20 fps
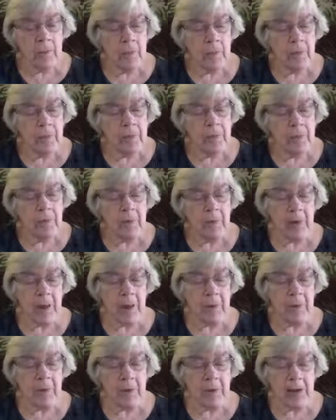She
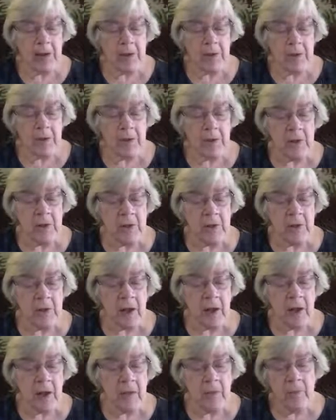flopped the magazine
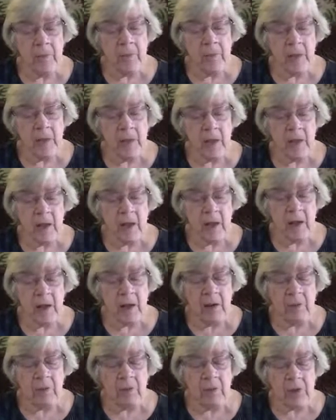aside. That
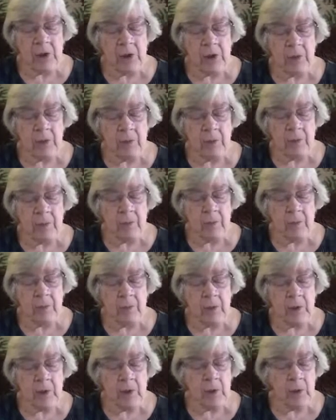ain't for children,
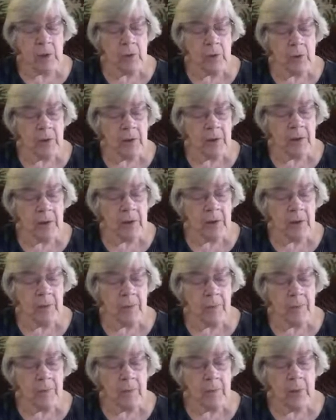she told Janus.
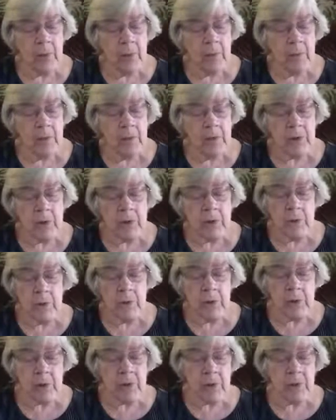Mrs.
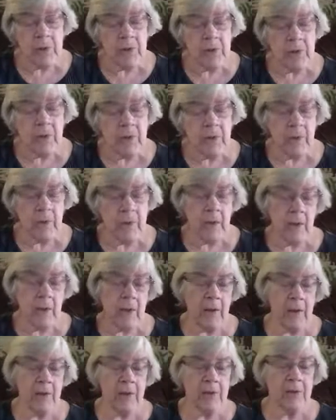Bridges,
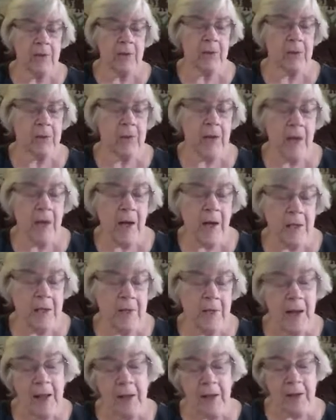this isn't
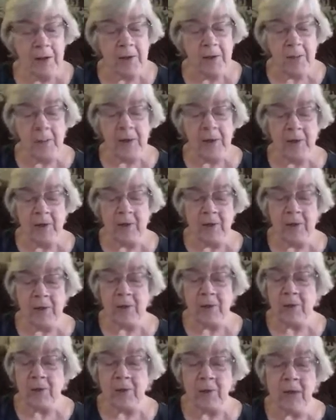italics
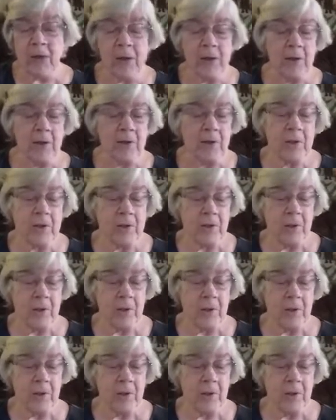because Janus doesn't